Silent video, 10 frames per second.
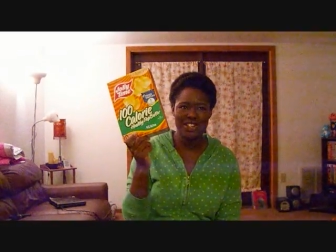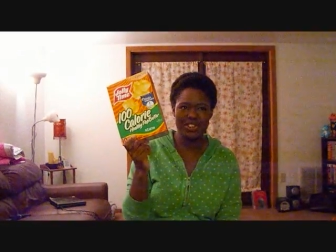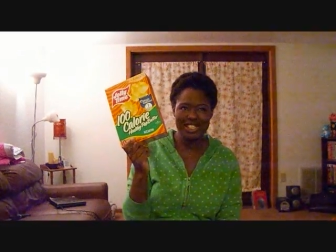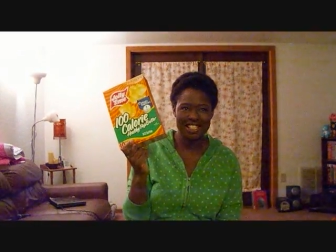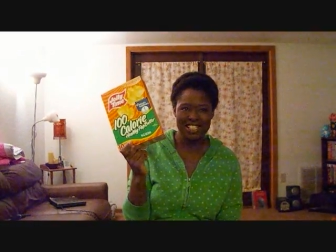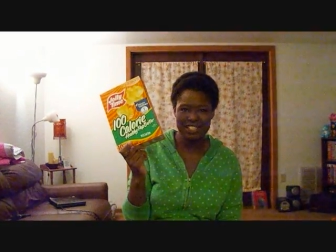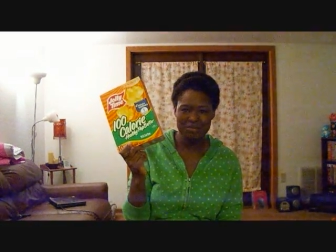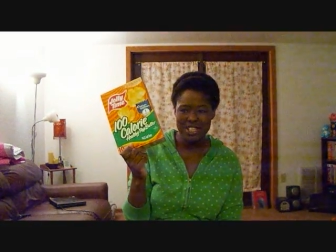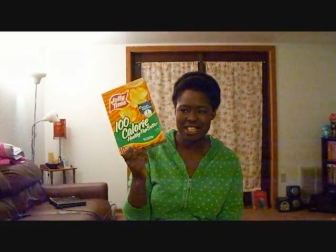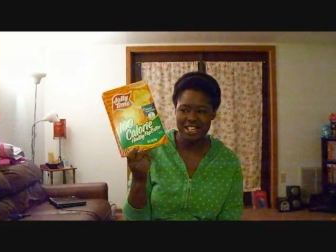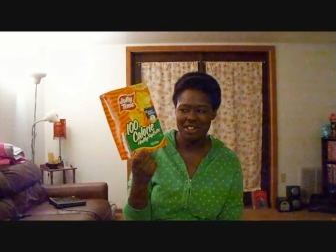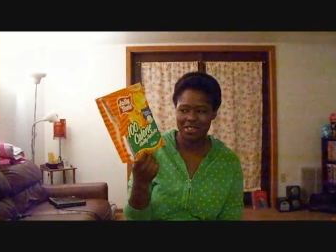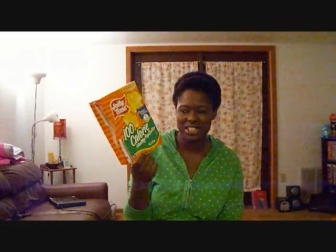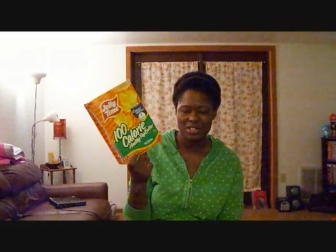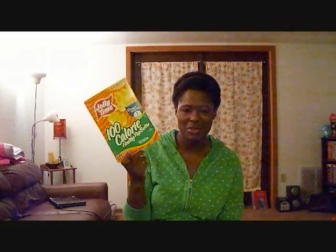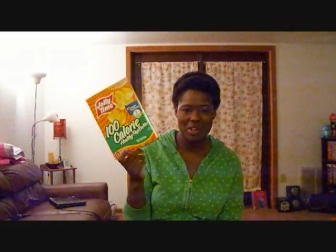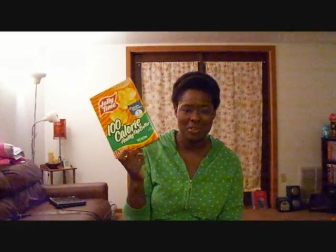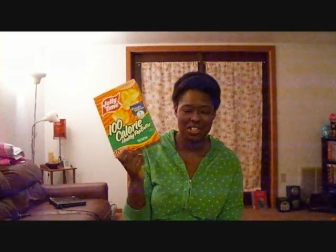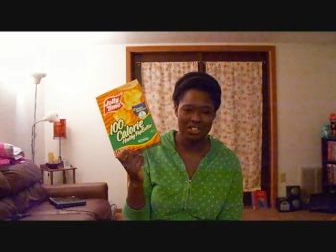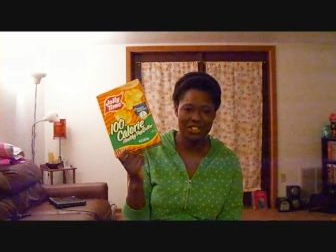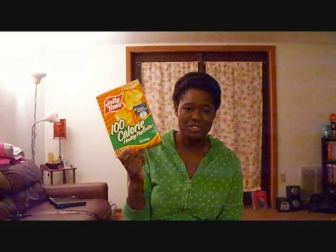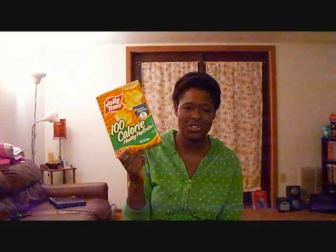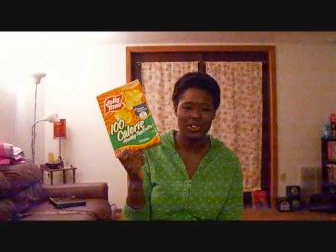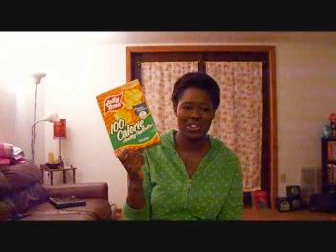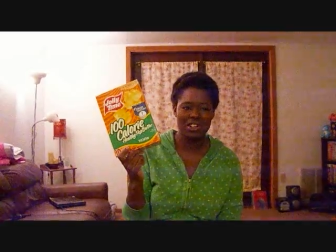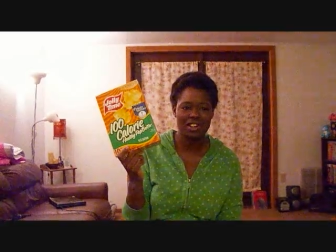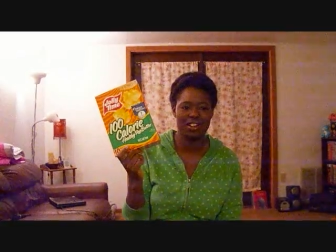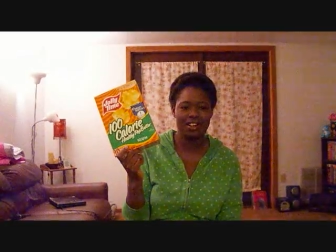no, this doesn't mean that, oh, it's a Weight Watchers food or